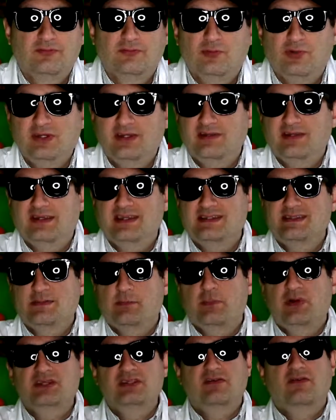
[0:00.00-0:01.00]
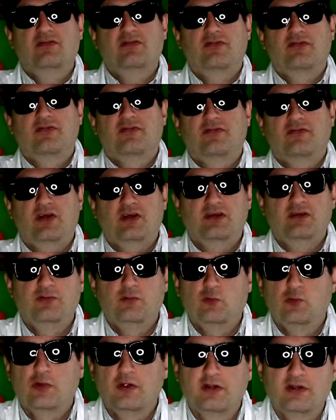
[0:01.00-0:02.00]
Well, that's a bunch of
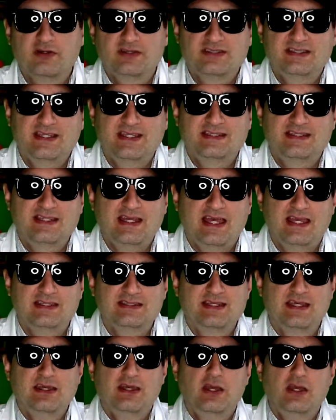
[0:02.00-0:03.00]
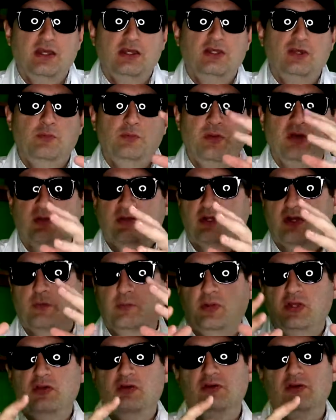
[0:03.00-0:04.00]
fun words that says you build a
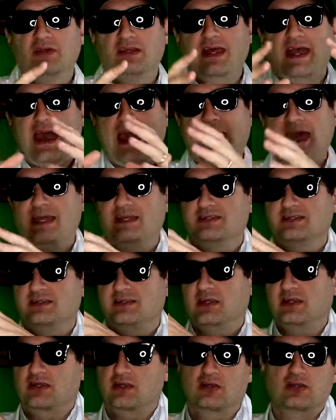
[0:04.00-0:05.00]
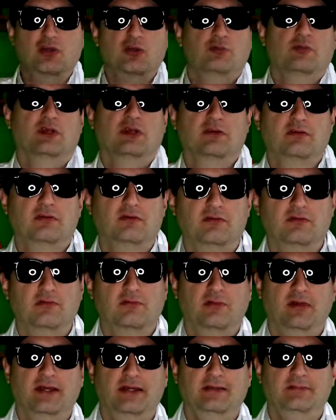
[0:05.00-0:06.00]
computer that acts like a human,
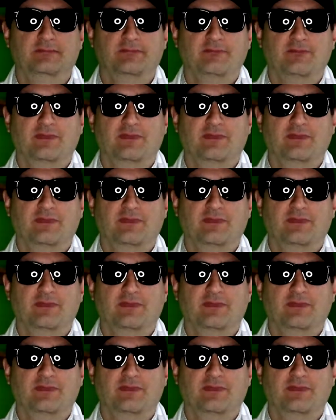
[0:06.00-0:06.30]
right?